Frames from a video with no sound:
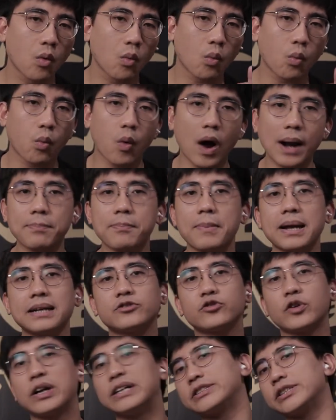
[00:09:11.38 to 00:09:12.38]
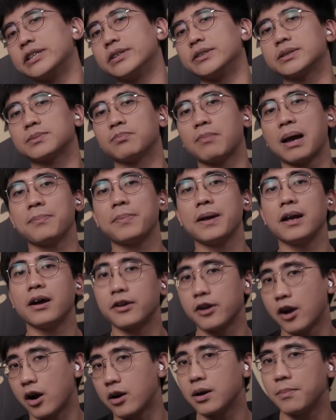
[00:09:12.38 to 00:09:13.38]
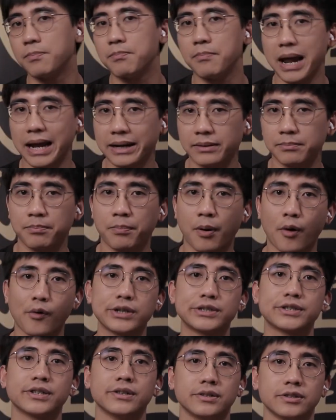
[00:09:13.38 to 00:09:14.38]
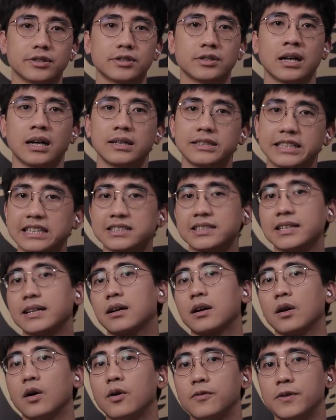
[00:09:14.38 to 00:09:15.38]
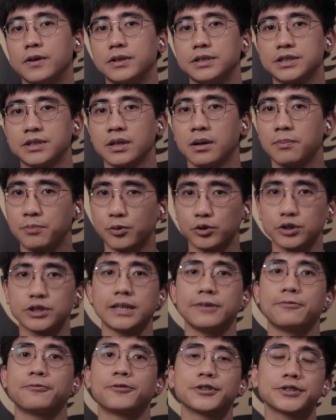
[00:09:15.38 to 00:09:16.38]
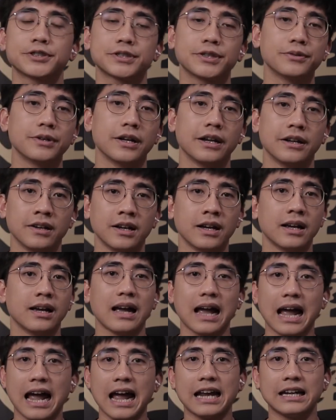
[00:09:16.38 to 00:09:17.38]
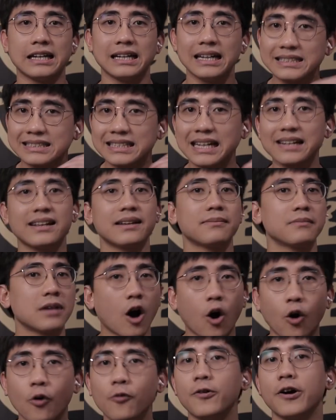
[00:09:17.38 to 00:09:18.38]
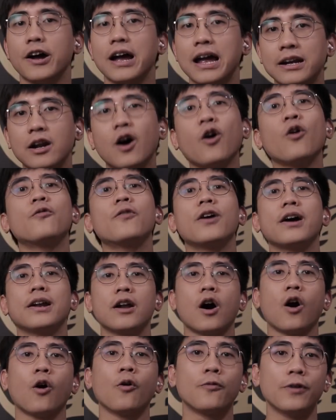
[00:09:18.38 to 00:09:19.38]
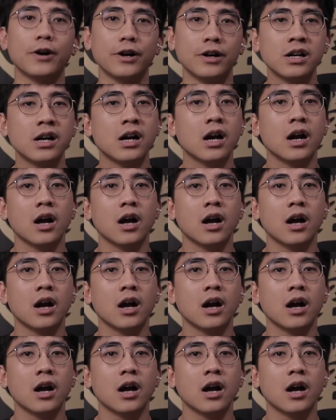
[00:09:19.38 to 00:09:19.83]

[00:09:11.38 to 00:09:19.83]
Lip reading: one man treasures might be another man poisons. Jesse Glover's Bruce Lee first student, and he said it over and over and over.